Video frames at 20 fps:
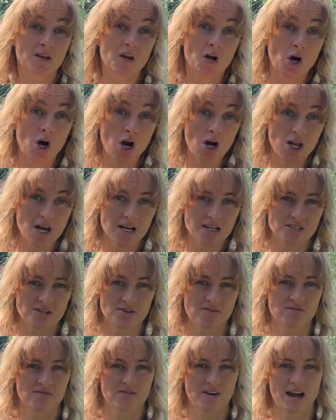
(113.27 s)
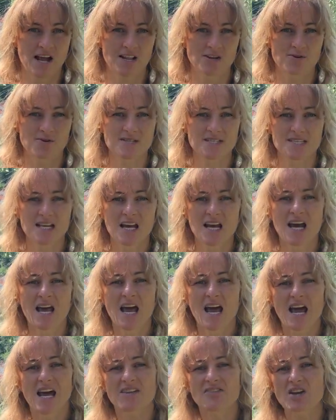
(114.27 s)
collective values,
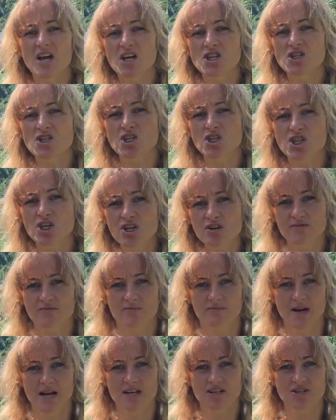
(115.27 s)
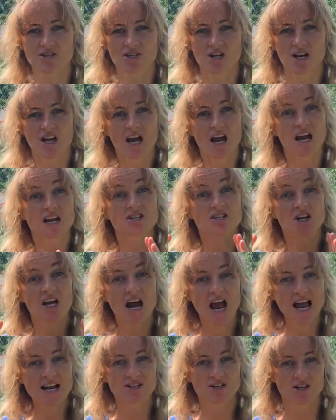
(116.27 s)
and achievement and
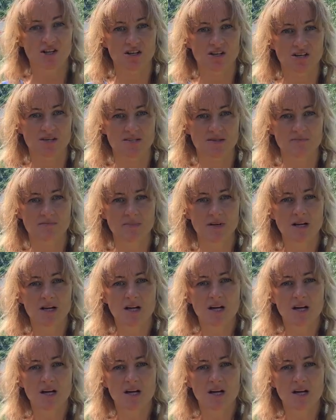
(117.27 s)
hedonism,